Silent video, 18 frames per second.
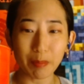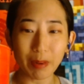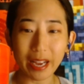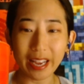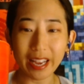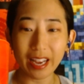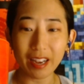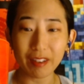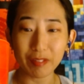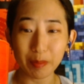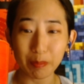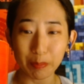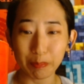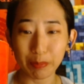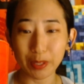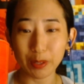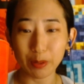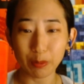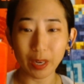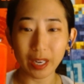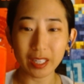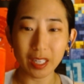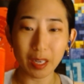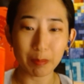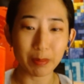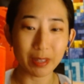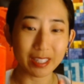I have a big red
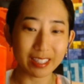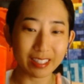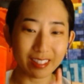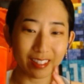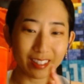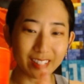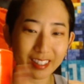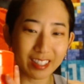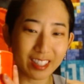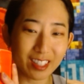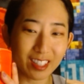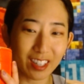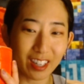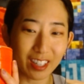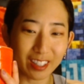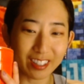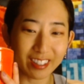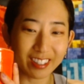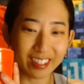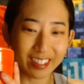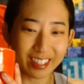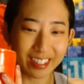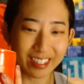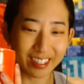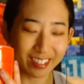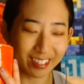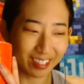cup because this color
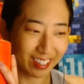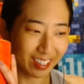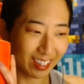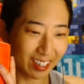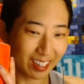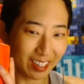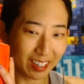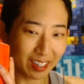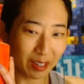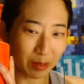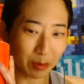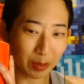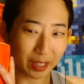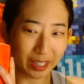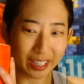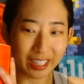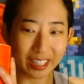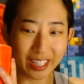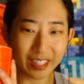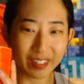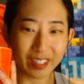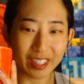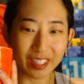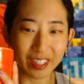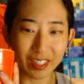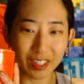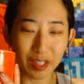is really near
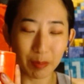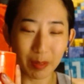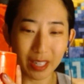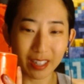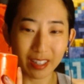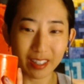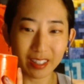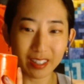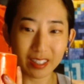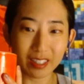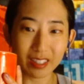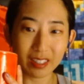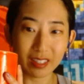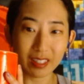and dear to my heart.